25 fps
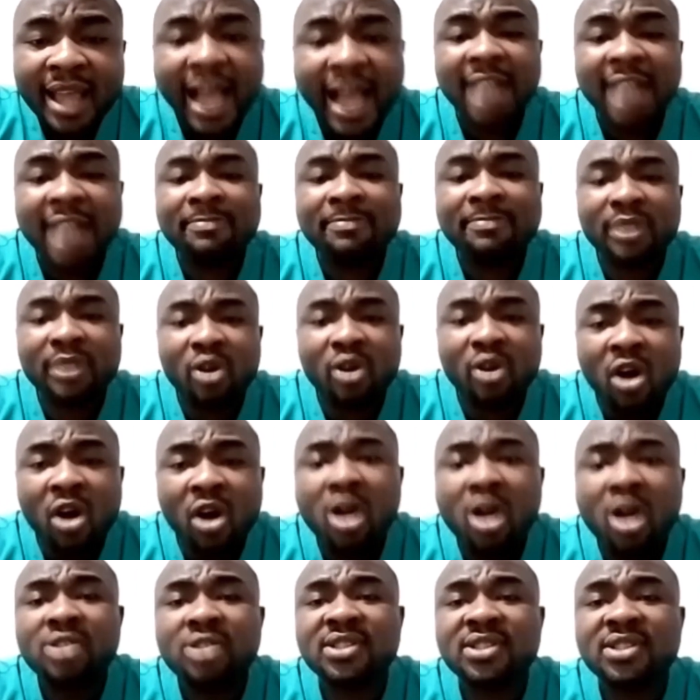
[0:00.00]
And
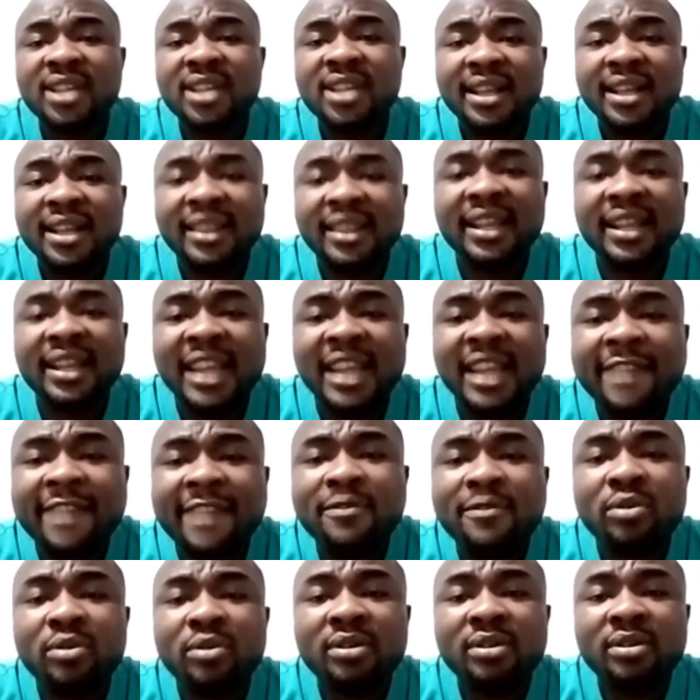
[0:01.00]
because the
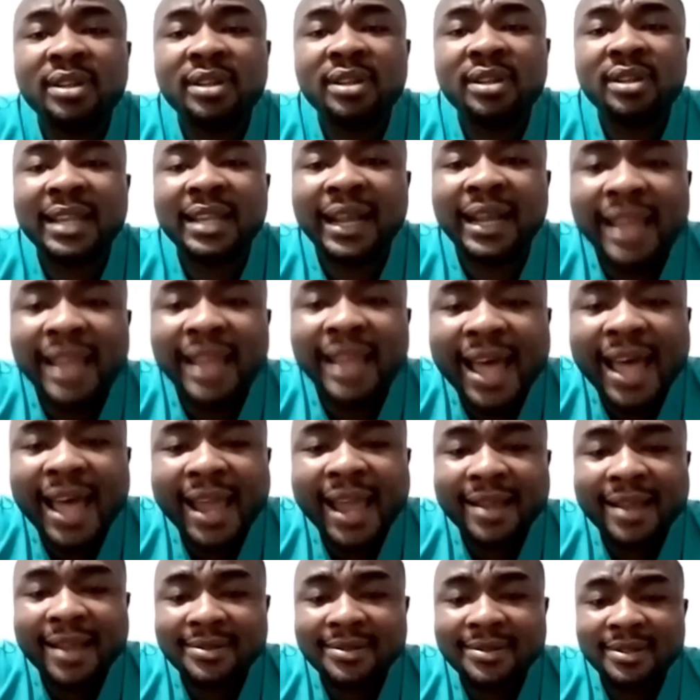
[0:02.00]
level
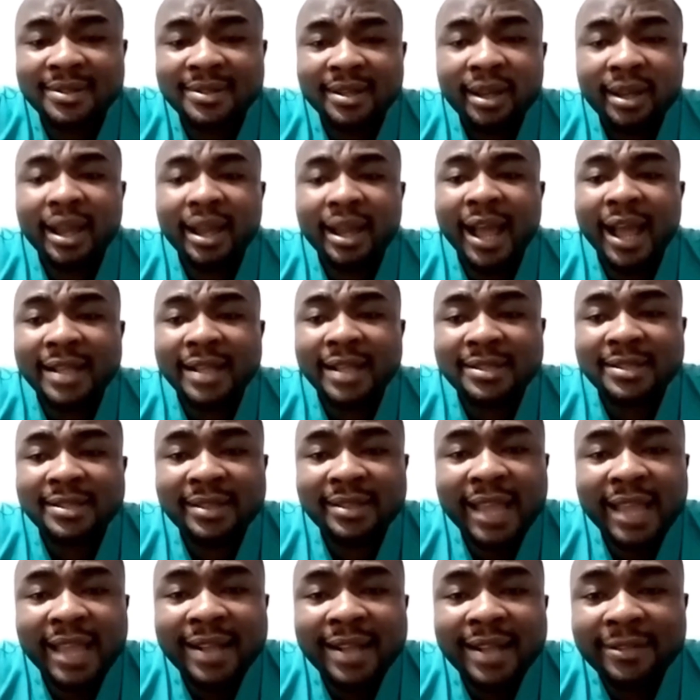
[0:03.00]
declines at
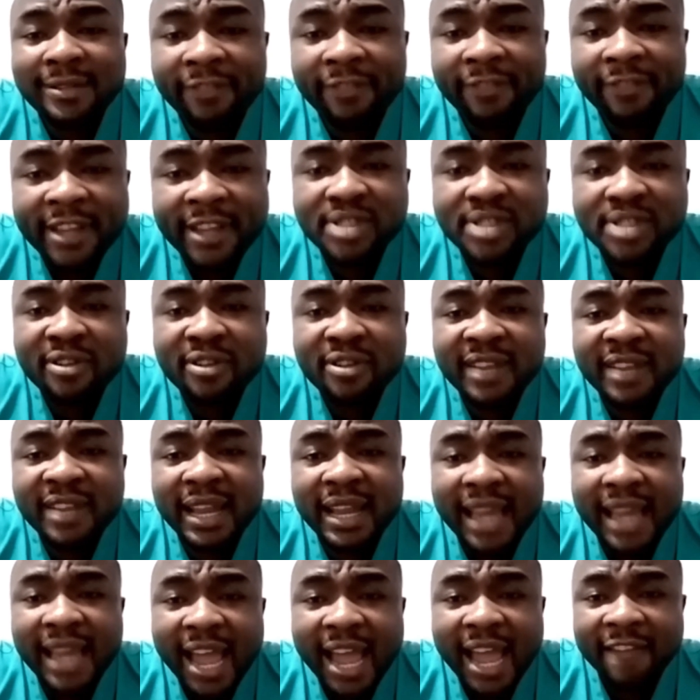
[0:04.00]
that phase of
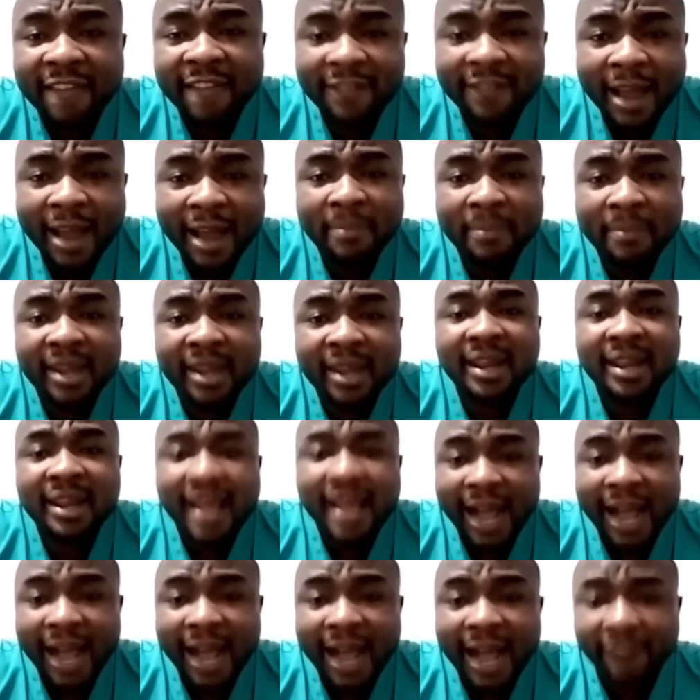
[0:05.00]
their life, I mean,
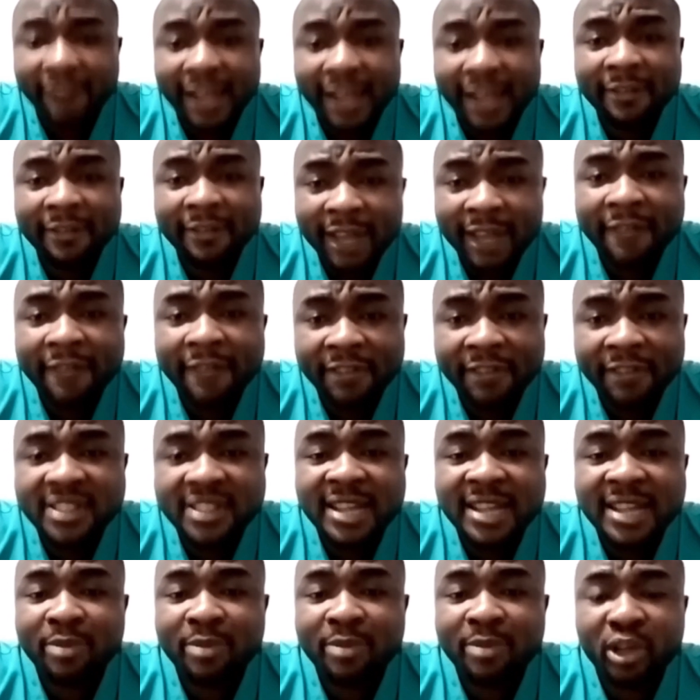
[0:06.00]
that
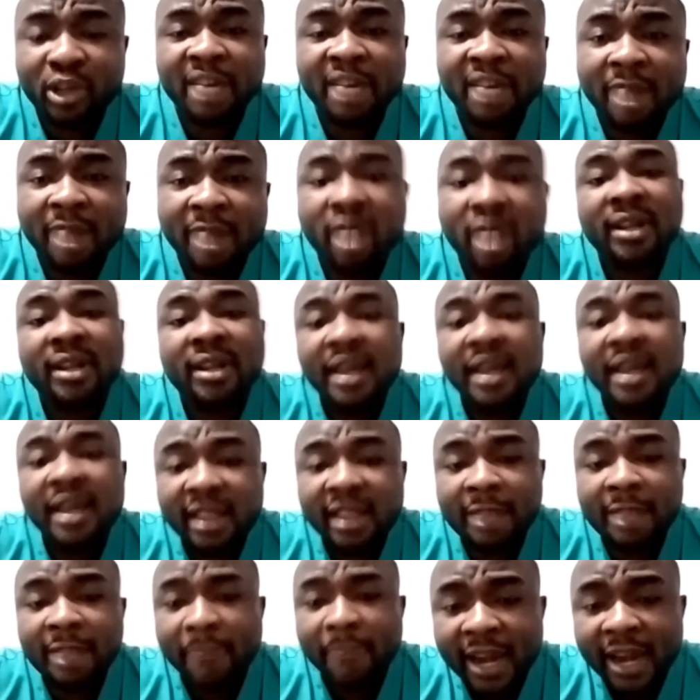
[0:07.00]
phase now I'm talking about
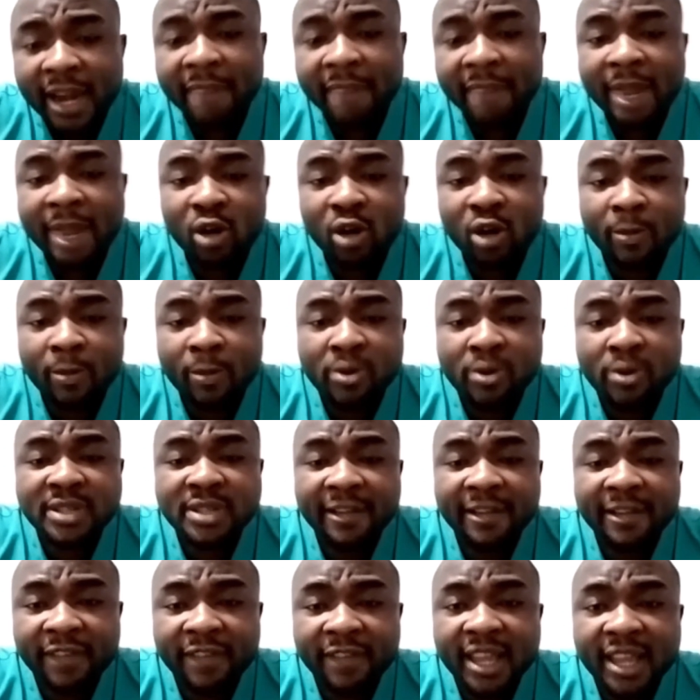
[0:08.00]
the
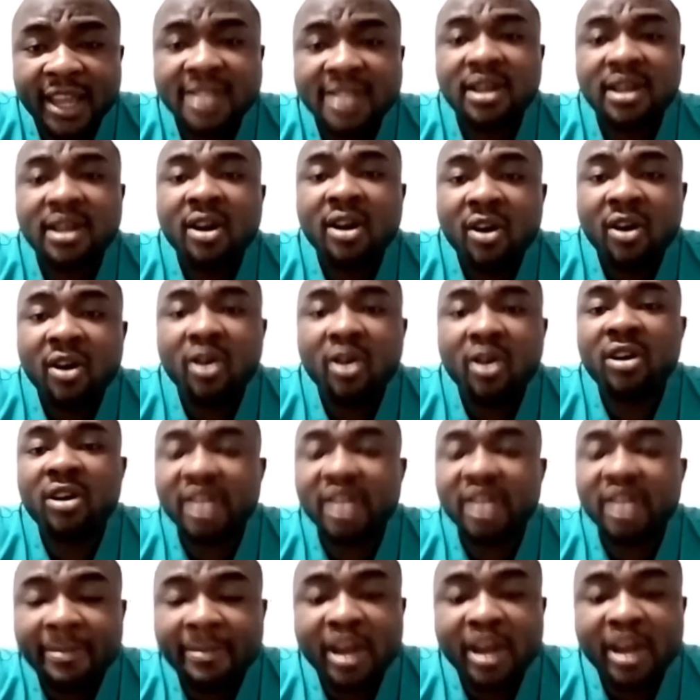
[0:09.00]
perimenopausal phase or
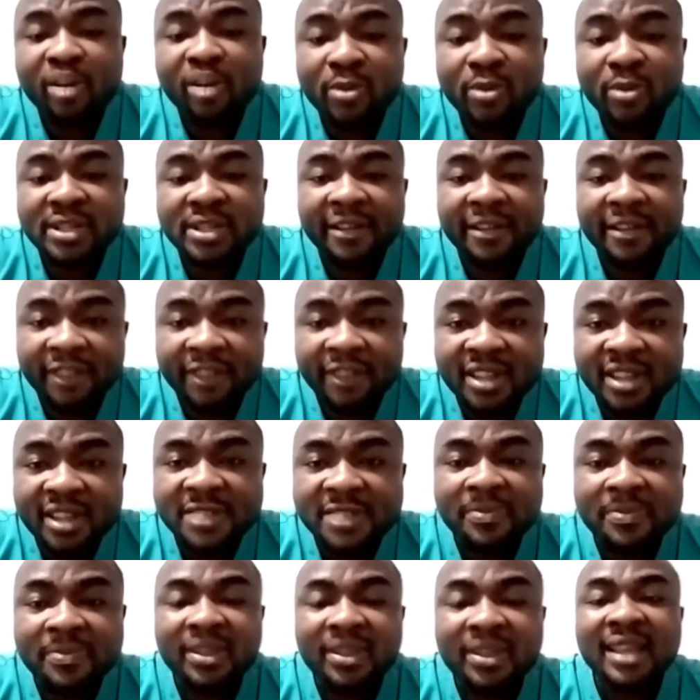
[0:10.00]
the menopausal
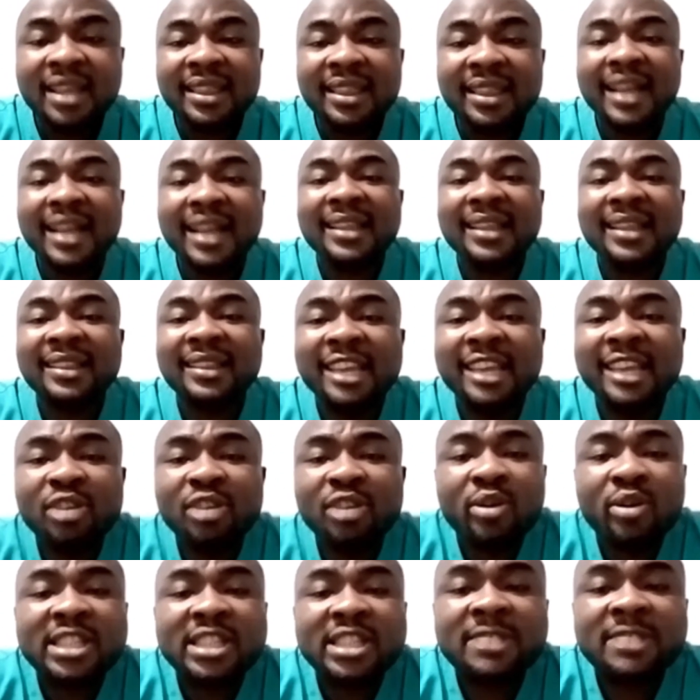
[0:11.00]
phase, that they tend
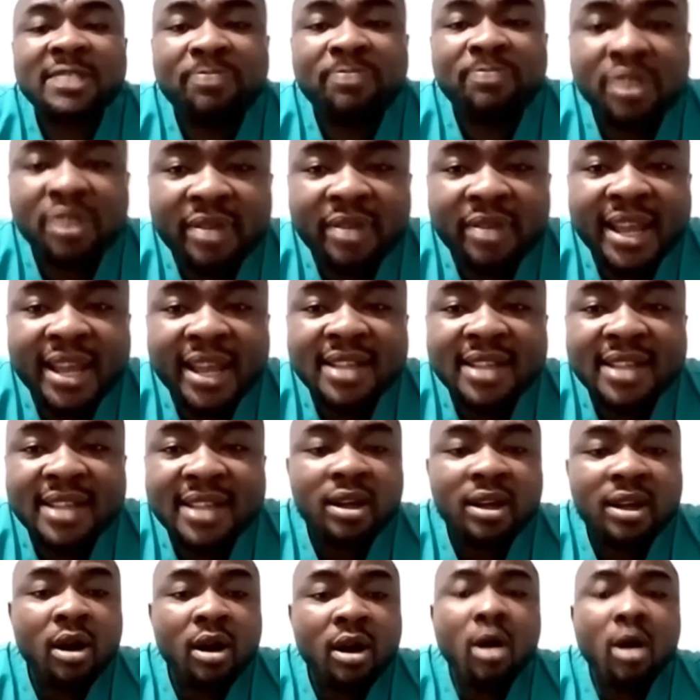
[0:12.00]
to
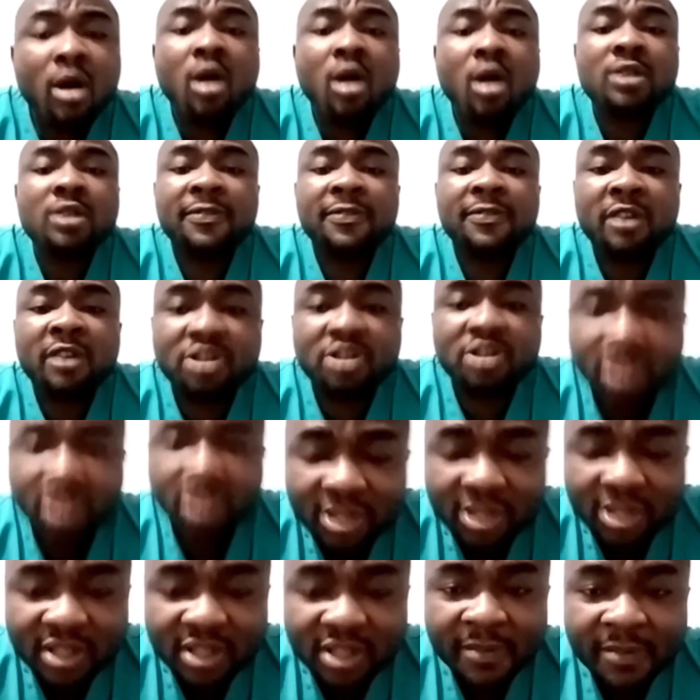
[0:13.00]
experience hot
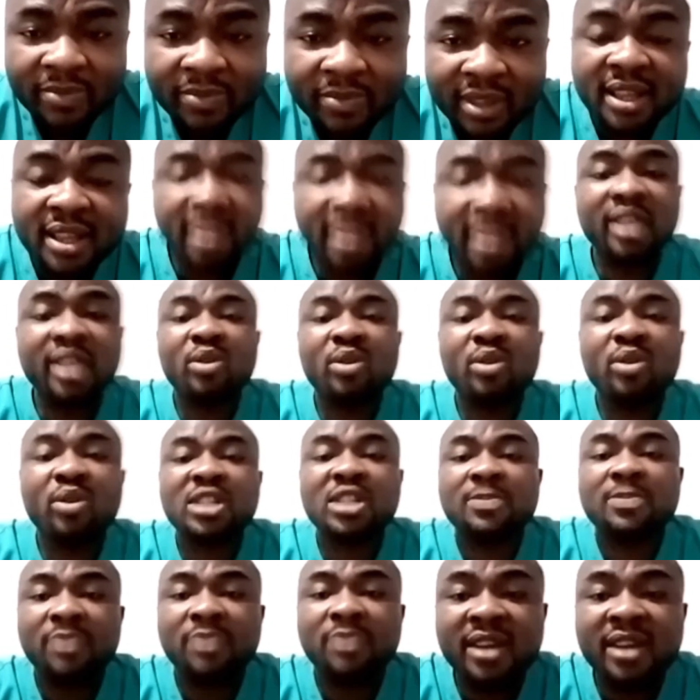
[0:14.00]
flushes. They tend to
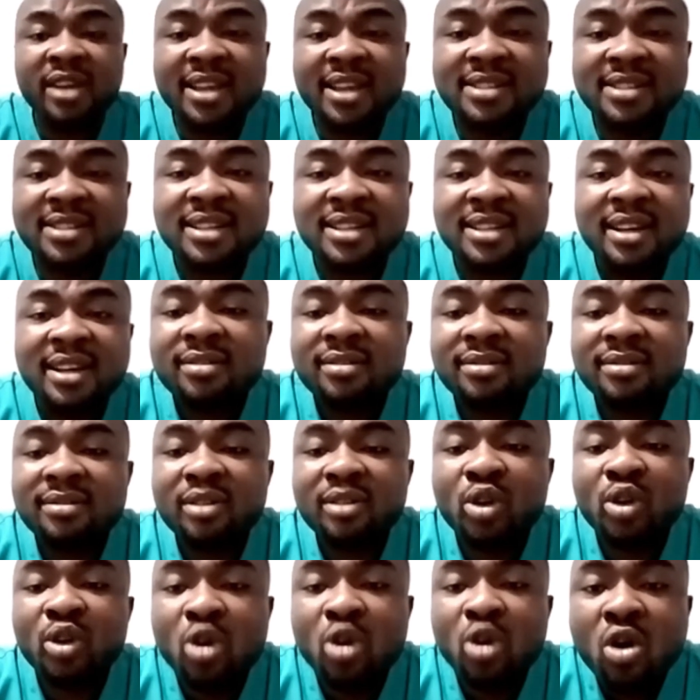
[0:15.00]
experience
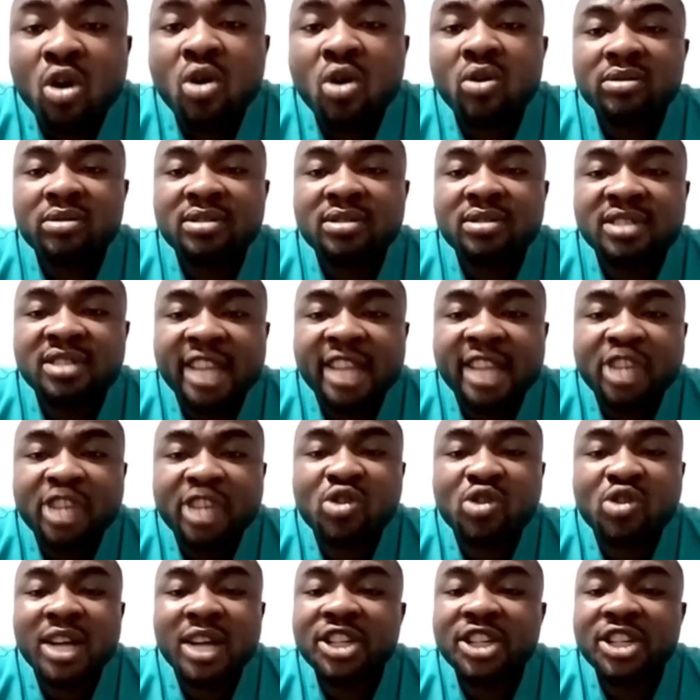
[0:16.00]
low
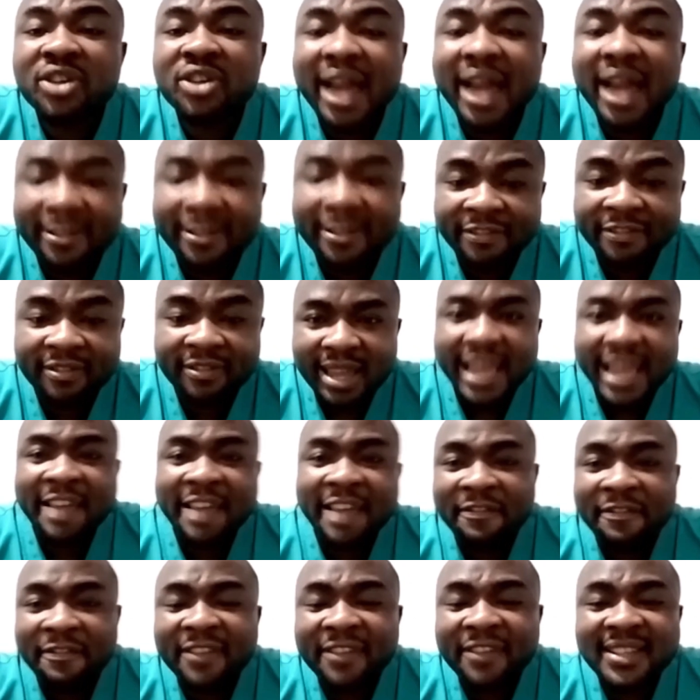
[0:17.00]
sexual drive.
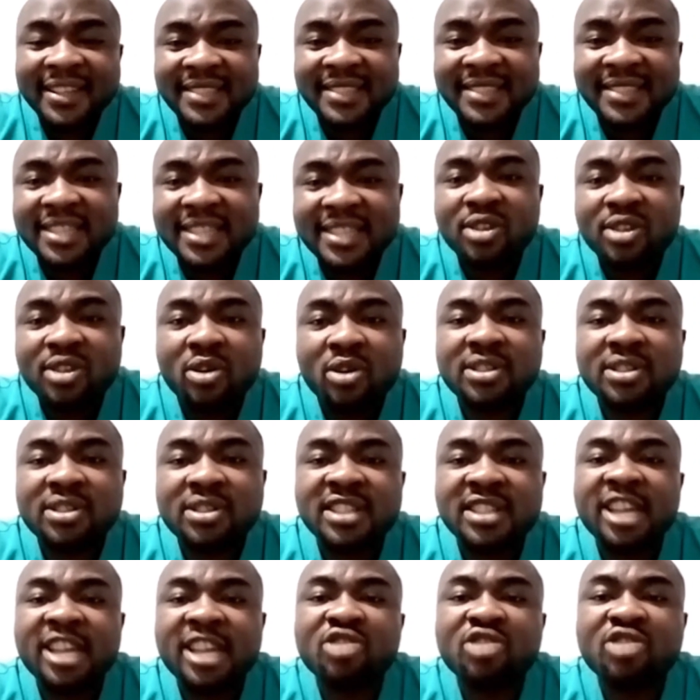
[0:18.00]
Emphasis on
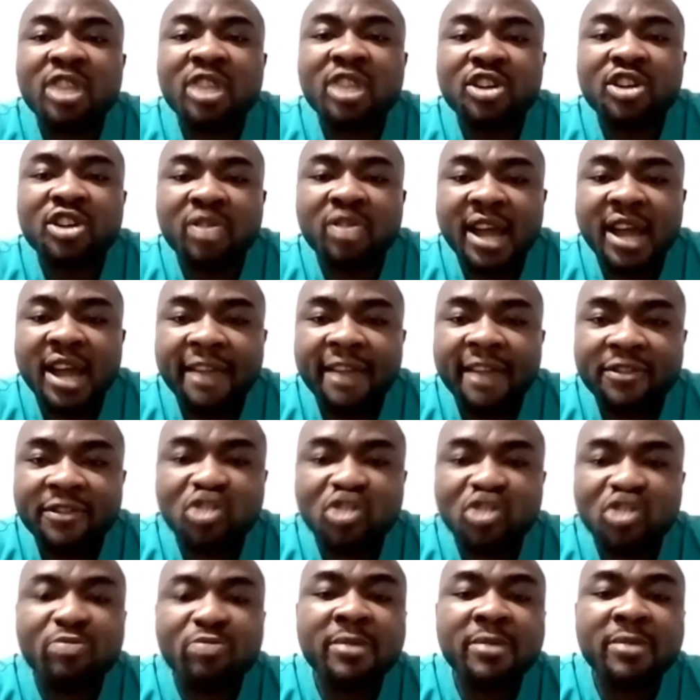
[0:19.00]
sexual drive
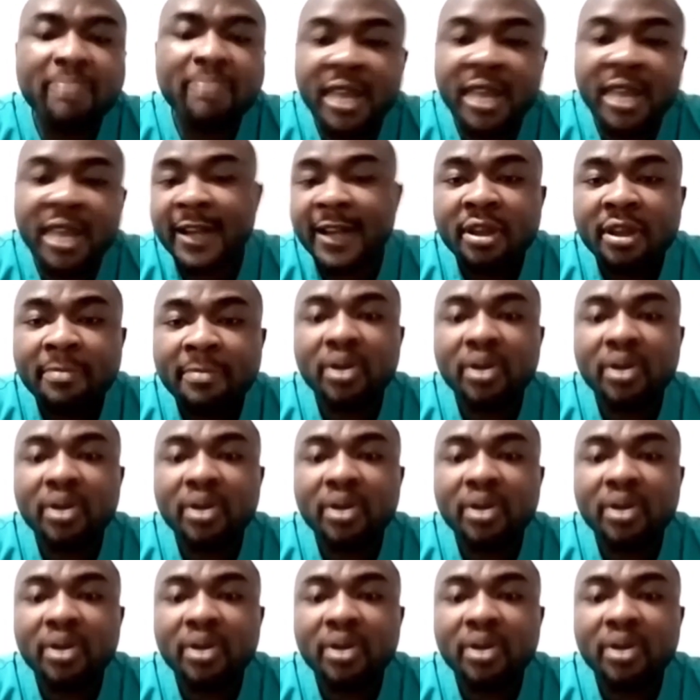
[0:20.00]
should be made